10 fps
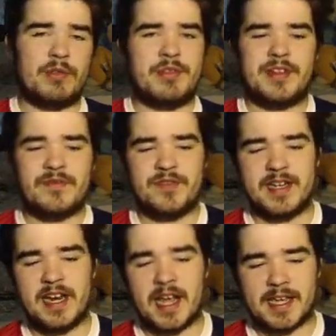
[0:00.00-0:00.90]
I didn't
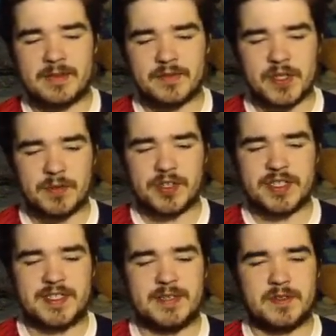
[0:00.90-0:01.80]
really like him too much.
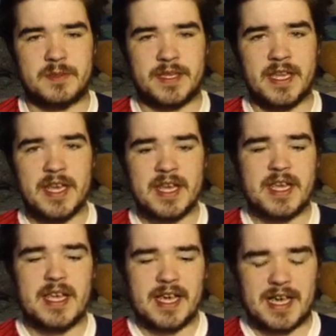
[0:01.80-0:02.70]
He seemed to be,
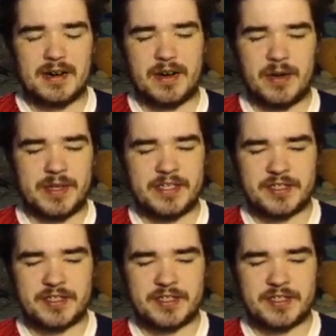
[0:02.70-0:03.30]
I don't know,